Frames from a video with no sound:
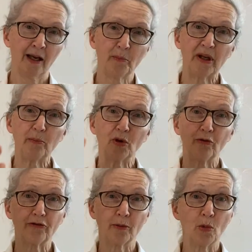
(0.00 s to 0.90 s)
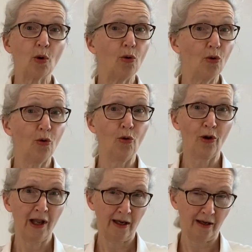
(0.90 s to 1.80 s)
people from
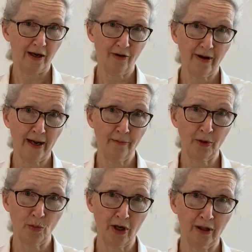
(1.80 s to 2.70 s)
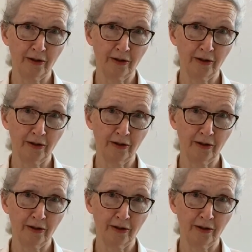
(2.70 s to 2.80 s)
all around the world.